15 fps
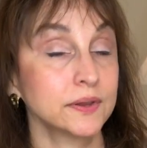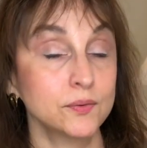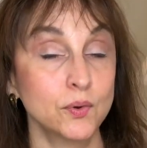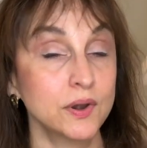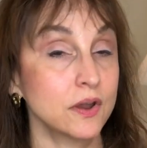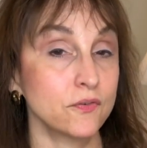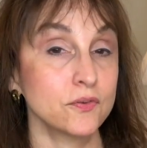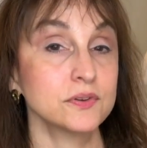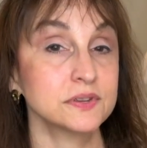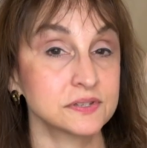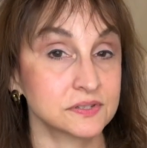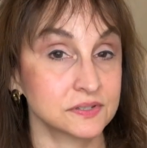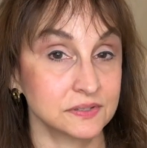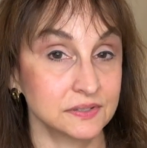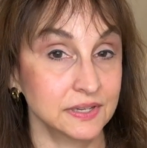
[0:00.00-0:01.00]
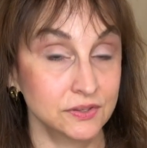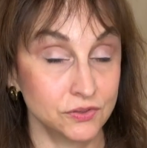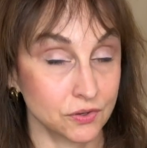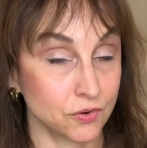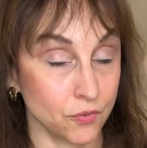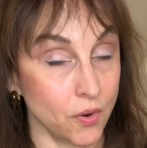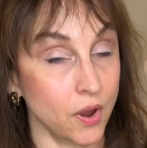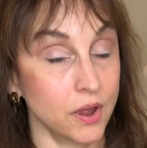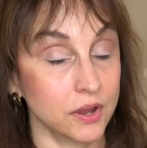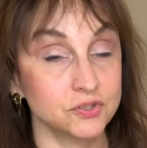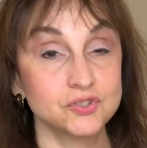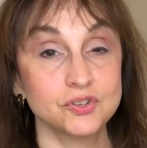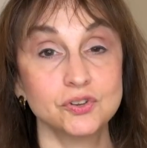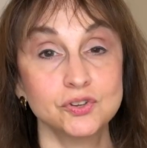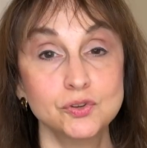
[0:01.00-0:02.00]
Whatever is in the garage,
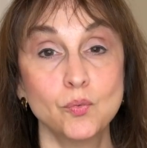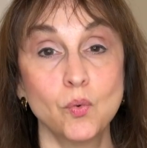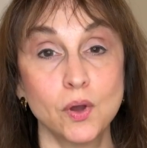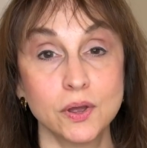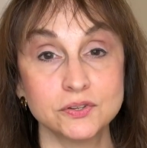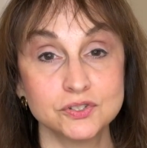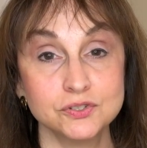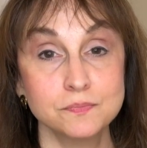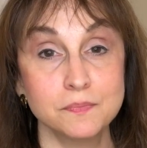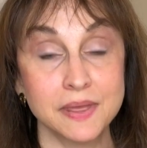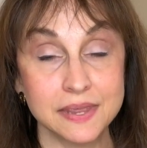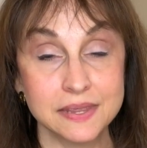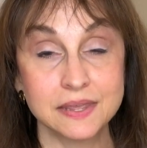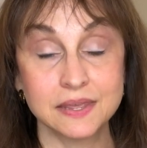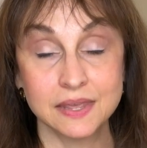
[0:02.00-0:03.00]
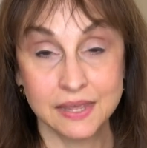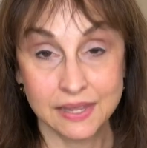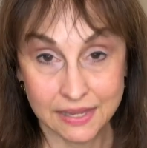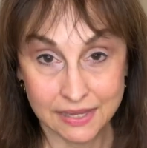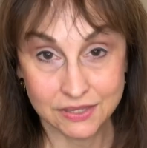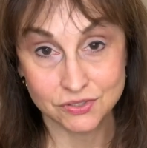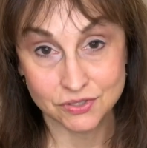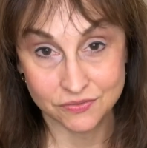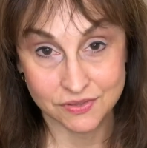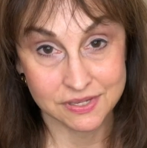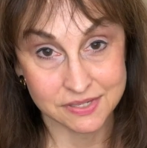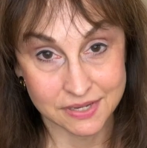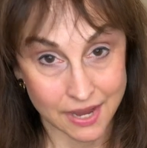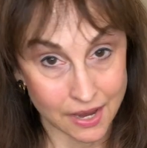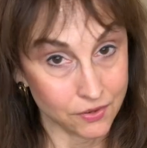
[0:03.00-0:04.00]
you want to make into these
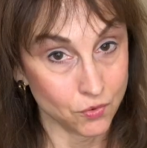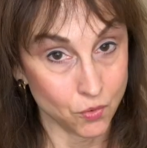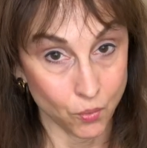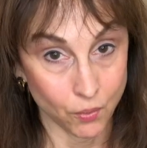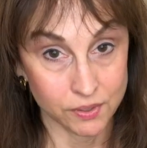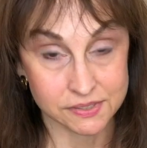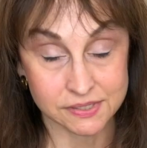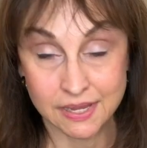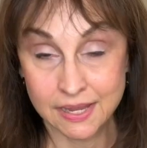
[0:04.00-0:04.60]
categories.